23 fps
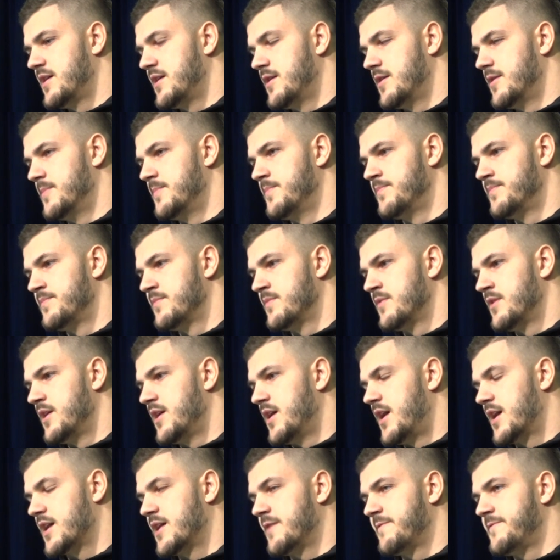Um,
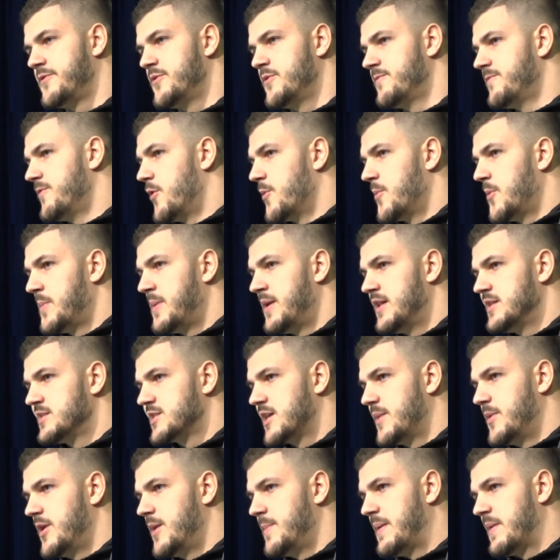I got a few formal meetings
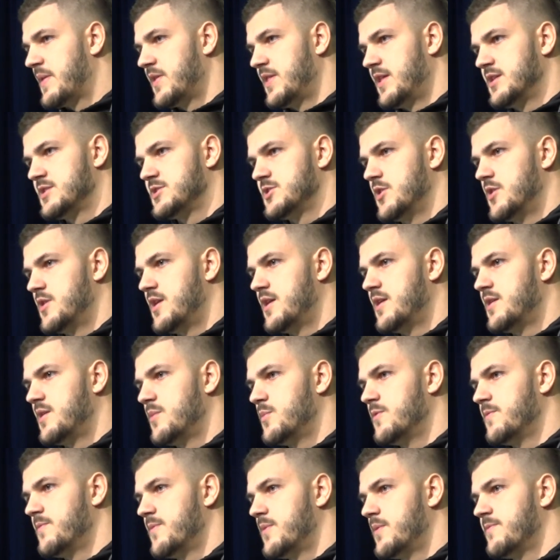coming up after this, so uh,
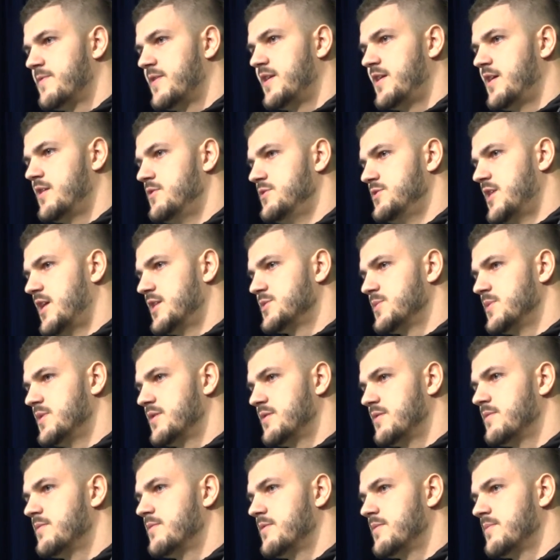we'll, we'll find out who that's with.